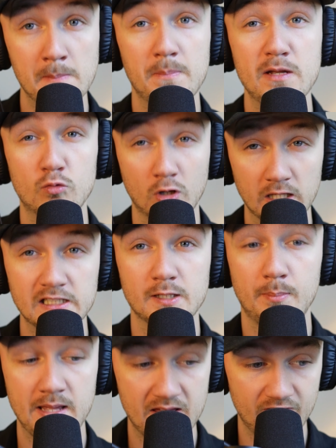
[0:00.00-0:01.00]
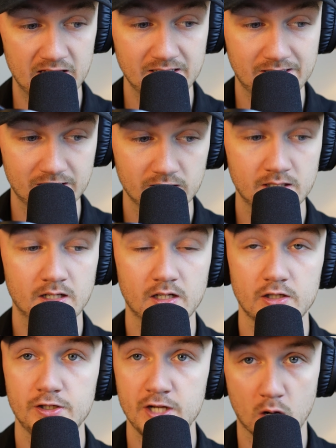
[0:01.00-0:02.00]
be willing to pivot,
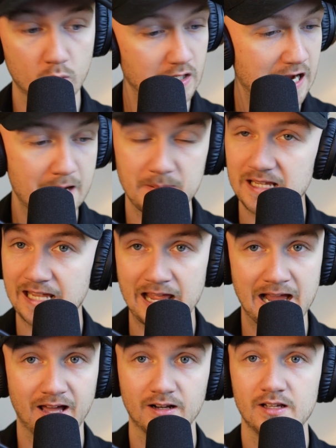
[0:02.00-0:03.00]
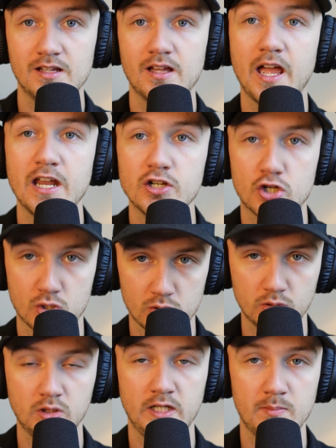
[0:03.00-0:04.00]
don't copycat, and
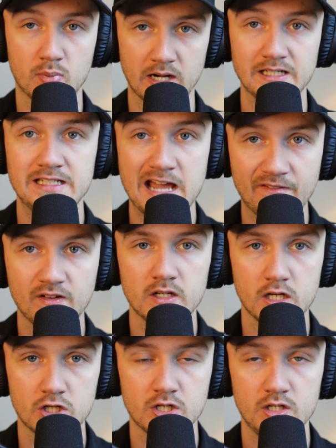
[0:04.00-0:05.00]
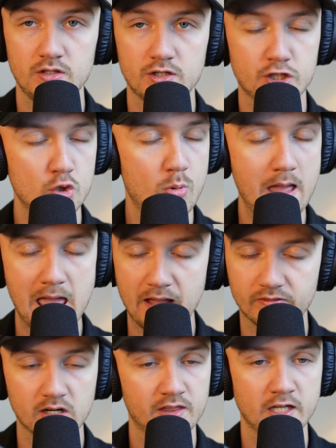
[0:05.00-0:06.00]
truly bring definitions to
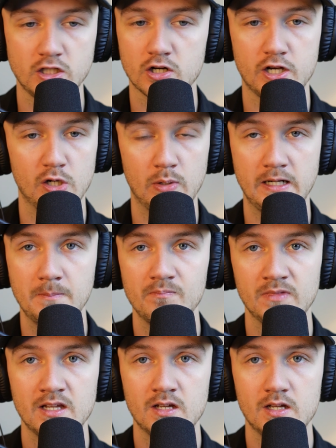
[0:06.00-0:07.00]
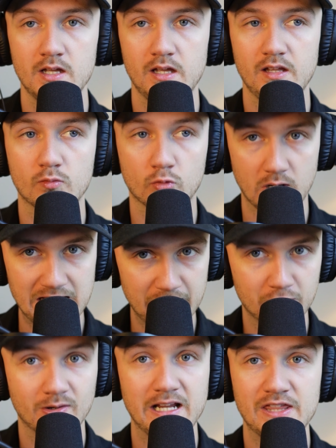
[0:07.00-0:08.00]
everything you're doing.
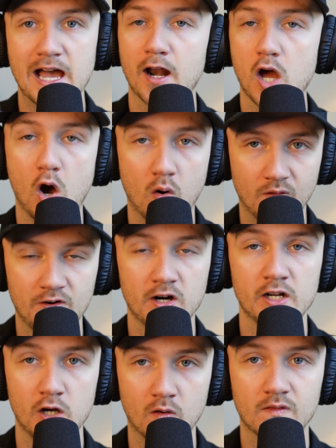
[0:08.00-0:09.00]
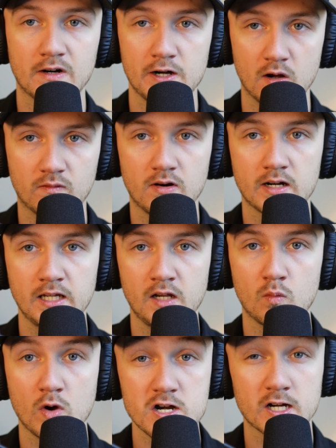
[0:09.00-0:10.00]
Reiterate that over and over and over
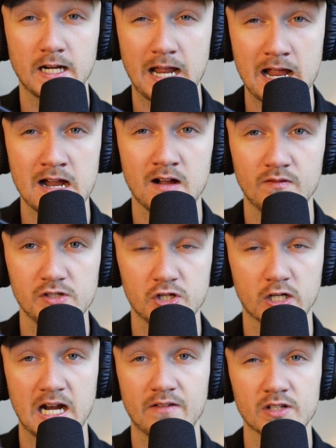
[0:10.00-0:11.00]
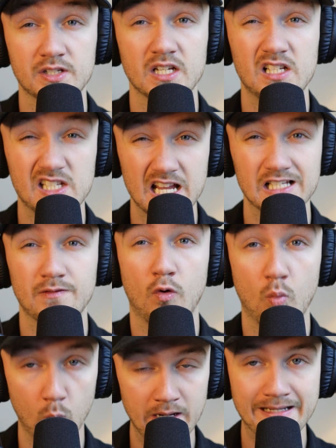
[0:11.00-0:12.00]
again. What you're going to have is you're going to have a
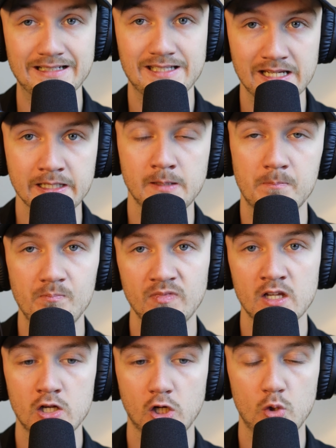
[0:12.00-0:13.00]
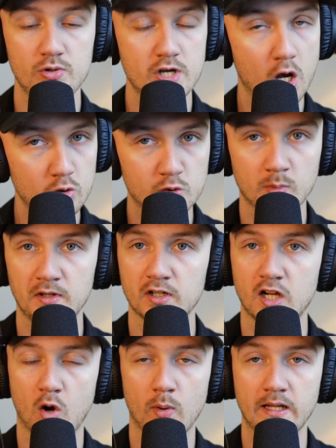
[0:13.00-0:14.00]
successful winning team who knows where they're
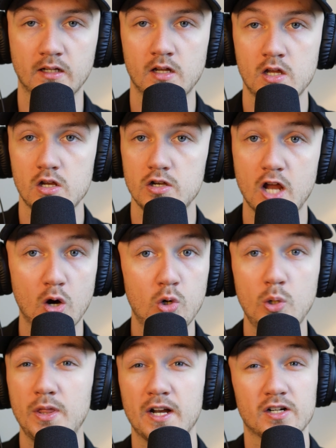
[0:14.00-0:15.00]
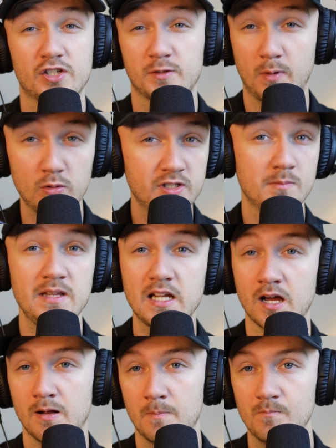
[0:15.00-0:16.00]
going, know who they're supposed to
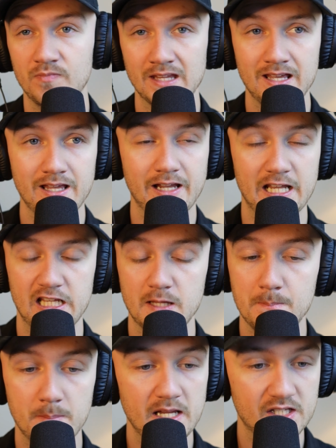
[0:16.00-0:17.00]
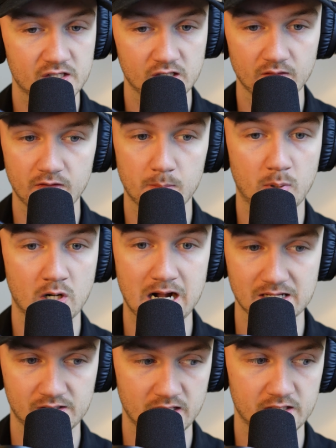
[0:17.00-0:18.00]
become. And in the midst of the
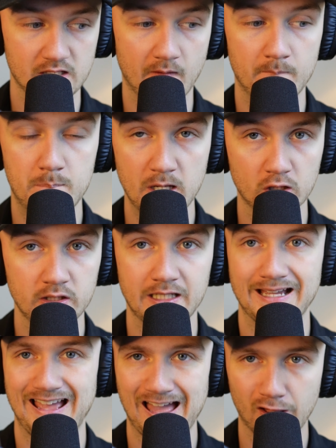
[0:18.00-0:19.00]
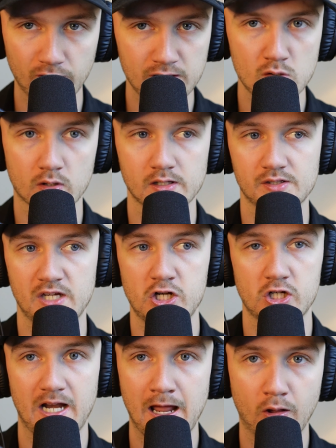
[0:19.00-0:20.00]
process of building a healthy
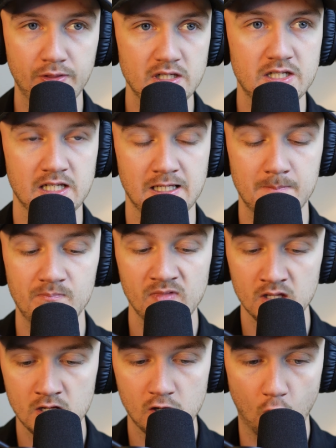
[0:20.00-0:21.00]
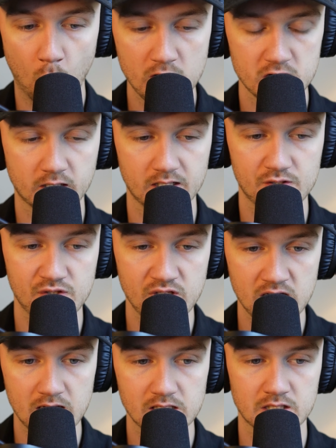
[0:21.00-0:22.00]
organization, a healthy team, what you're going to
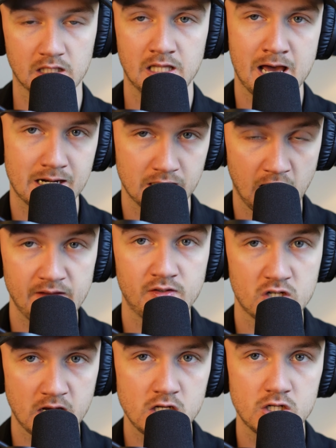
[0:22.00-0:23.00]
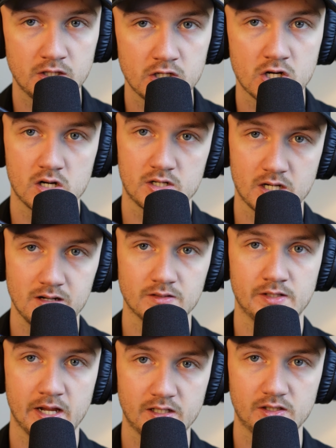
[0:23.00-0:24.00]
see is a lot of life change in the church
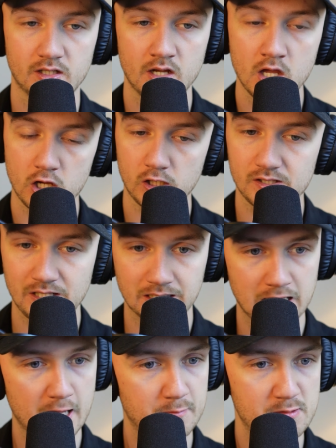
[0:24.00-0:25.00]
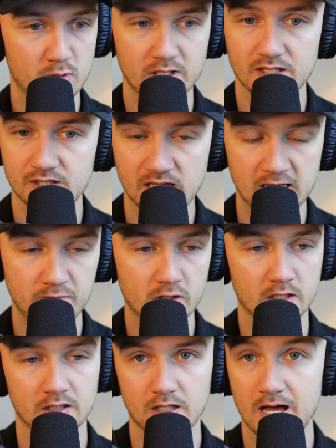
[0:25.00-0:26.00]
context. You're going to see a lot of people get saved.
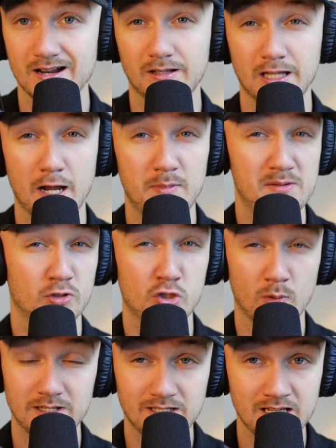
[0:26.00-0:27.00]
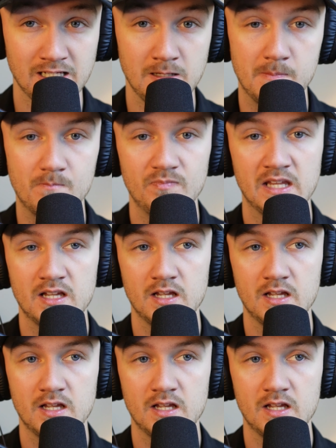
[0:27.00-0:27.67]
You're going to a lot, a lot of people join team